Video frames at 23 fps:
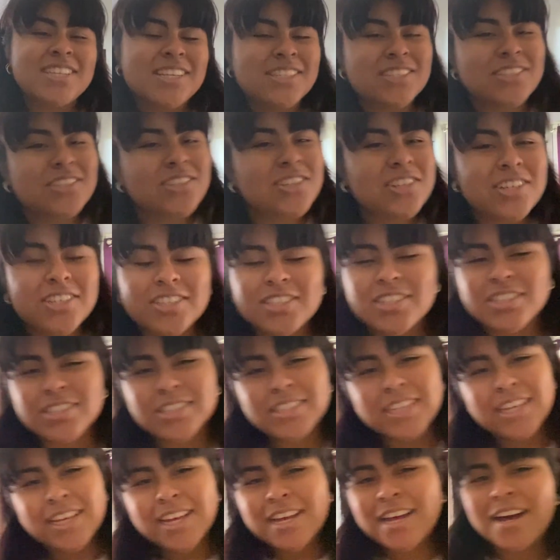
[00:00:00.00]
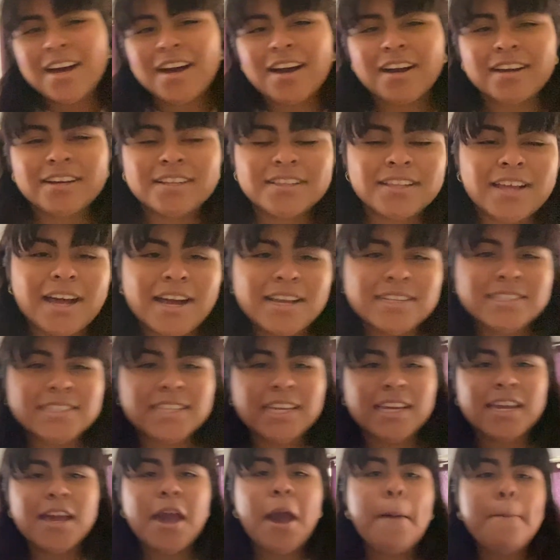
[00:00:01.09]
you could just get a
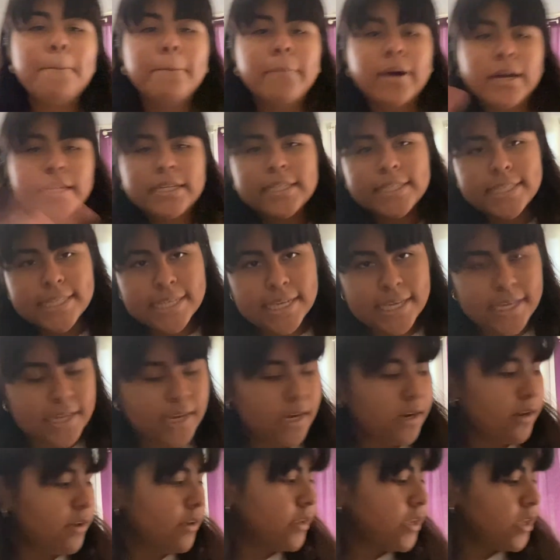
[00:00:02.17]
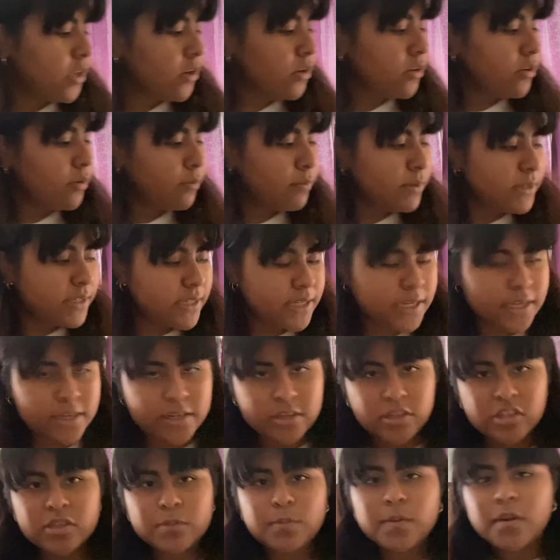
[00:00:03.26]
classic bandana, you know, a bandana
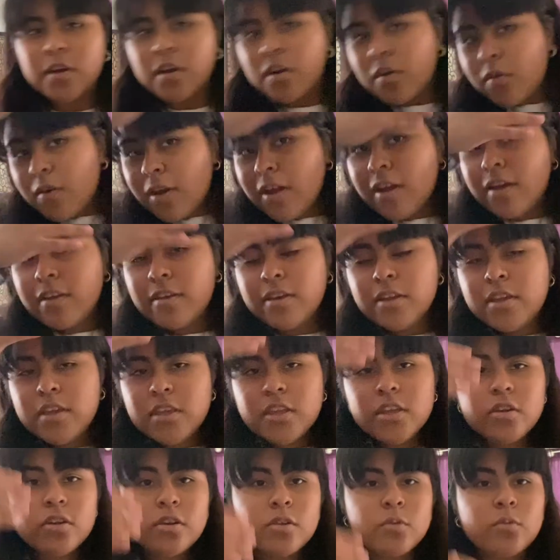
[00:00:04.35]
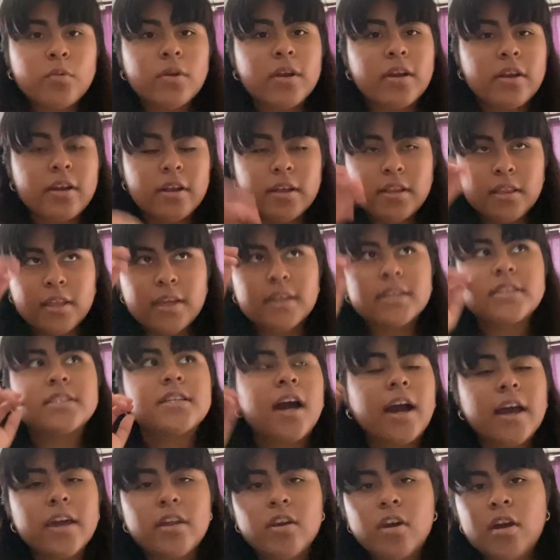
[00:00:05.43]
you just put it around. You could wear it like
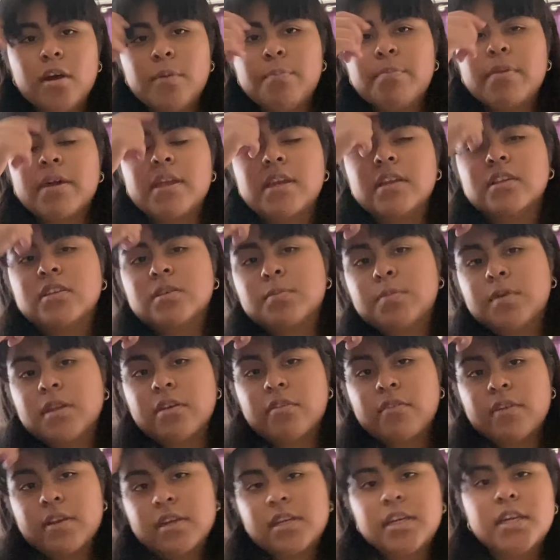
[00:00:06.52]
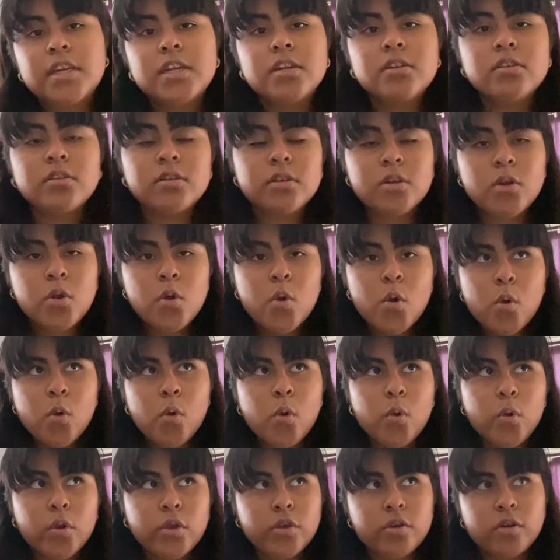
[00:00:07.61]
tied up and just put it right here,
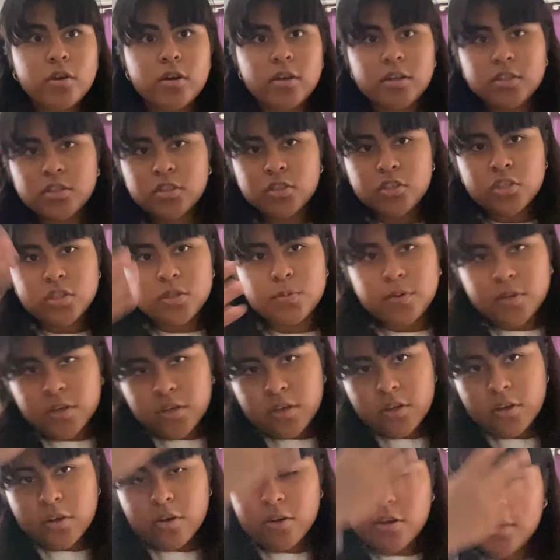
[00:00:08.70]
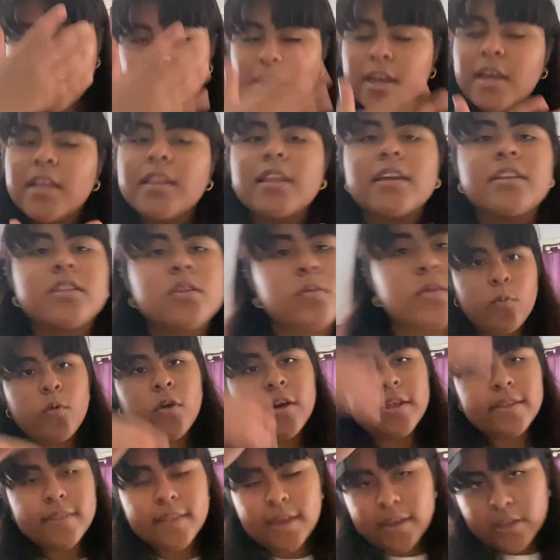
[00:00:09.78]
or you could also just put it in your head, like the
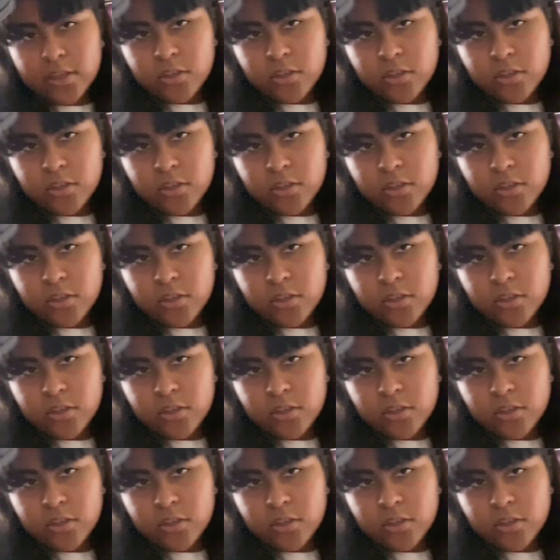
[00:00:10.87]
one that you